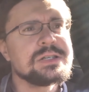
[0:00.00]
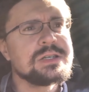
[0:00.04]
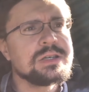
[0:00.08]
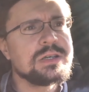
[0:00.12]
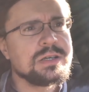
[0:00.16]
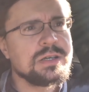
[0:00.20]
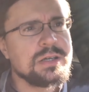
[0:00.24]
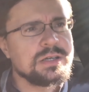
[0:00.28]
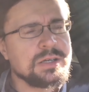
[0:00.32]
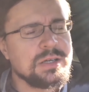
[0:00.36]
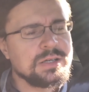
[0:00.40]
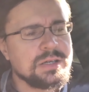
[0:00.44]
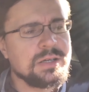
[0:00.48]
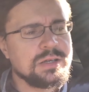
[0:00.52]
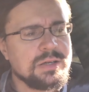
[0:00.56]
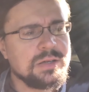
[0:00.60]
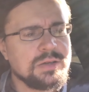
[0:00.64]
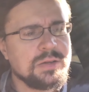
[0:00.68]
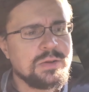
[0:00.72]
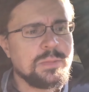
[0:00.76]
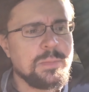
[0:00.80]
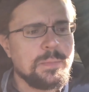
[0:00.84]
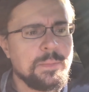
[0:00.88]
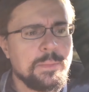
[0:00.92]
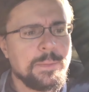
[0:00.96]
Yeah, it does a
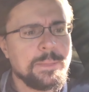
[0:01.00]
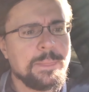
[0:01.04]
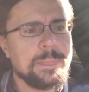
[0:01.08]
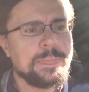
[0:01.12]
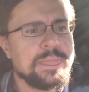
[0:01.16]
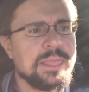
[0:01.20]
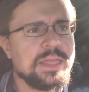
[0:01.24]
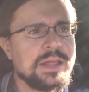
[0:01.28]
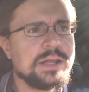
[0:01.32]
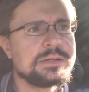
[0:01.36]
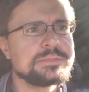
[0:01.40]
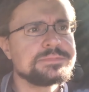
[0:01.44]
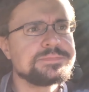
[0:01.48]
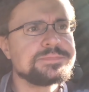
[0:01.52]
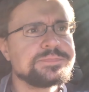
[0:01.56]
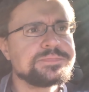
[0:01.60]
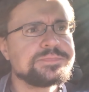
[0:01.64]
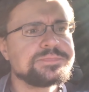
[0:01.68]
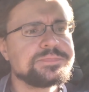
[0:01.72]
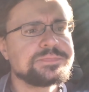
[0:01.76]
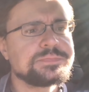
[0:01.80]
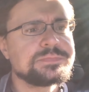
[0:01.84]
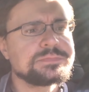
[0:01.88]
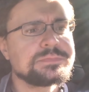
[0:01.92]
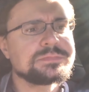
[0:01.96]
good job.
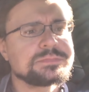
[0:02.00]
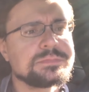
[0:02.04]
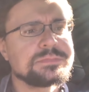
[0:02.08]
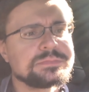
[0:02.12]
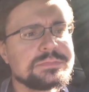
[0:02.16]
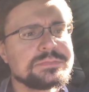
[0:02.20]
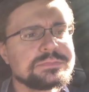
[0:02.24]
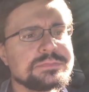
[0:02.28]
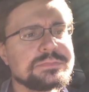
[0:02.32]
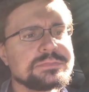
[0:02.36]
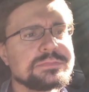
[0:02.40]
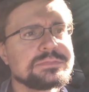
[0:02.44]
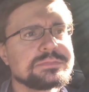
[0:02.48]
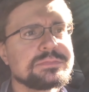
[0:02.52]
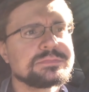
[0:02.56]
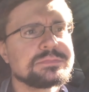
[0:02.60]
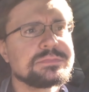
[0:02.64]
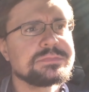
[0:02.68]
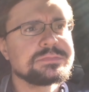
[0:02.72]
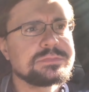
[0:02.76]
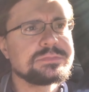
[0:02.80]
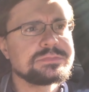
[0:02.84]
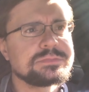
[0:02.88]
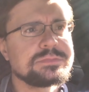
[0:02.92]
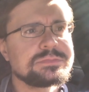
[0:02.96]
Standard all-wheel drive
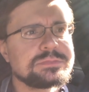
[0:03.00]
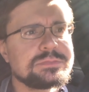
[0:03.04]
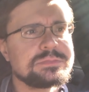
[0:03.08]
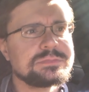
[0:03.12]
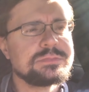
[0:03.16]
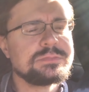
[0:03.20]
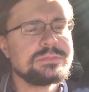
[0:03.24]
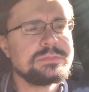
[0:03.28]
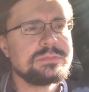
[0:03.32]
at our